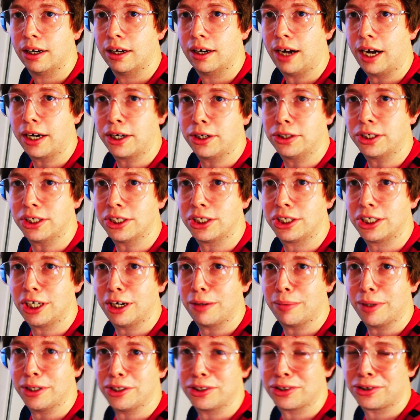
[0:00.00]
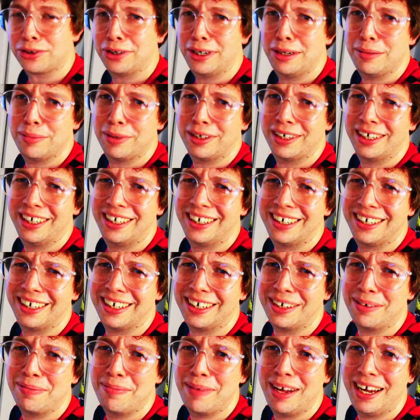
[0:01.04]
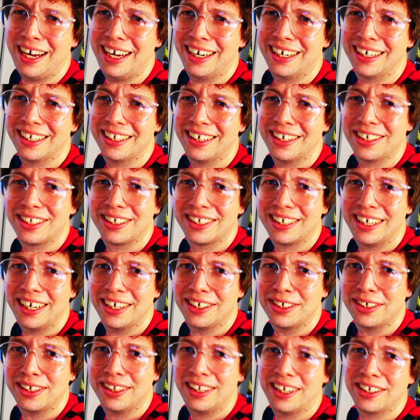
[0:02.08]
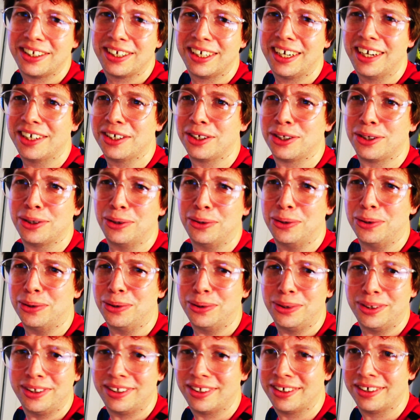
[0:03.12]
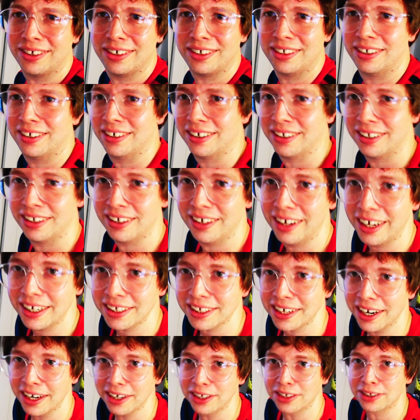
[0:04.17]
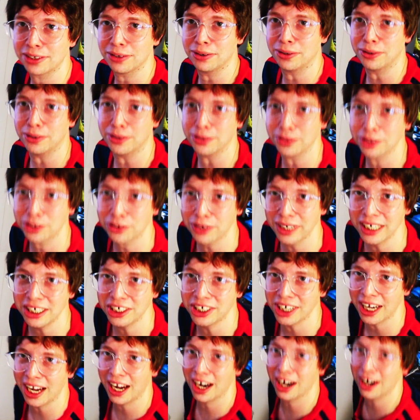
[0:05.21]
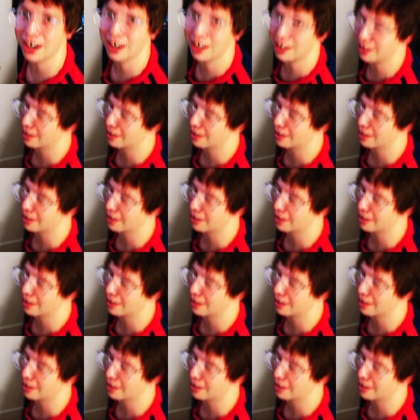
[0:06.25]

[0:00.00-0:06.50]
I could just share my screen, but oh man, that's getting so old. That's getting so old. Screen share.